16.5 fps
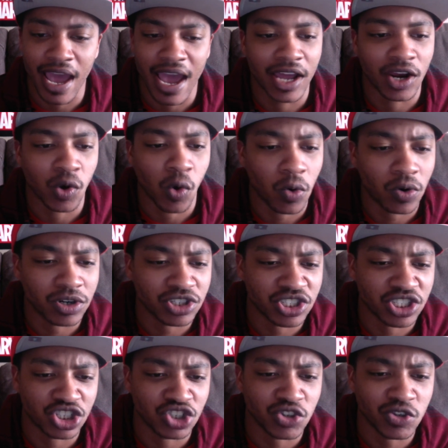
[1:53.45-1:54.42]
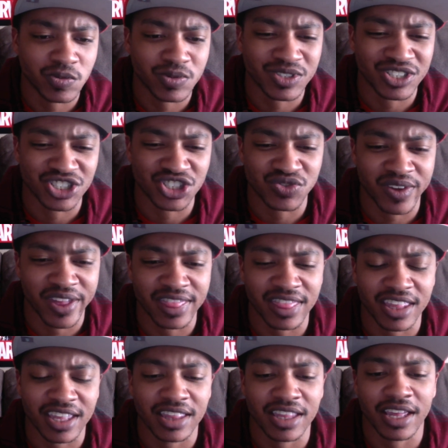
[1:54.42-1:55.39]
and orders the troops to
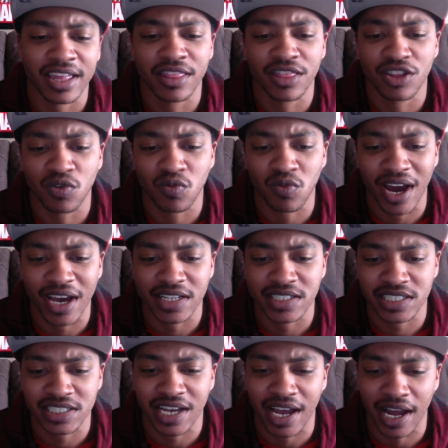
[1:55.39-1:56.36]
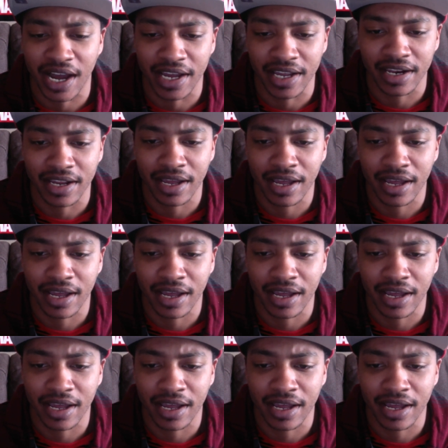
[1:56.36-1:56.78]
strengthen the right side.